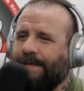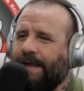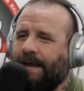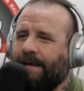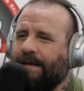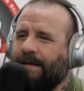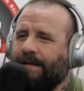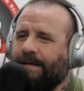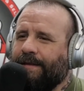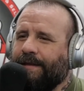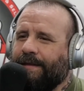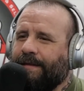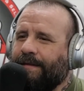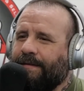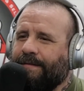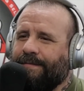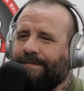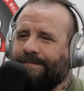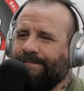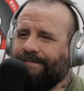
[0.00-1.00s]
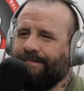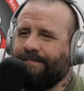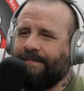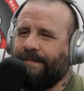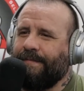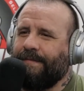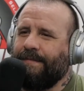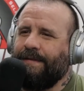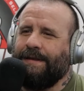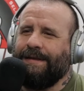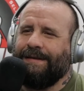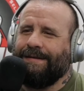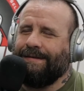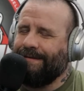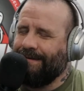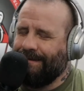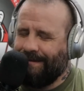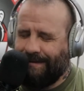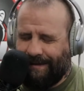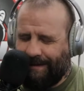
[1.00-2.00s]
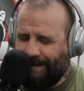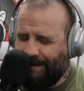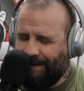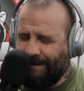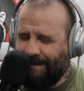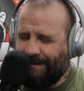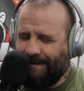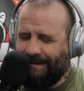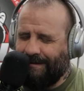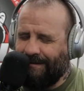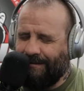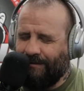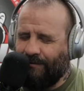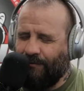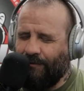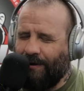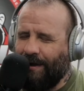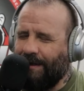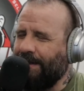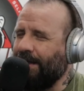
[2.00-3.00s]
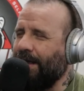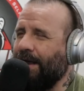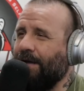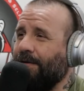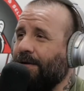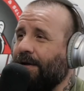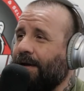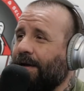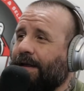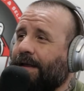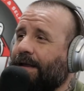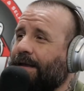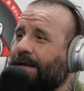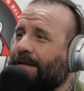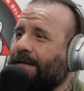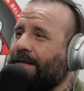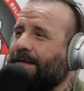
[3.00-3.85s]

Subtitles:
he's just it's just crazy how good he is.